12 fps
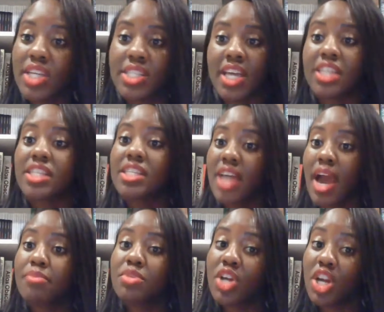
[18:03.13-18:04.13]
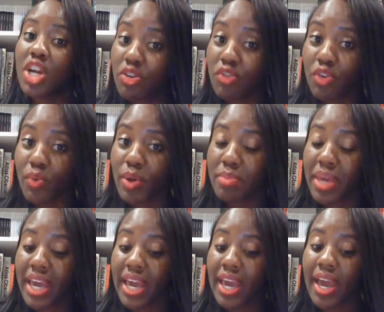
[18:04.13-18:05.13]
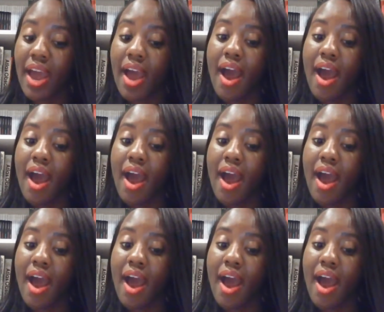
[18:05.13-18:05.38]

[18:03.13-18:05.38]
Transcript: guys taking the time to interview with me.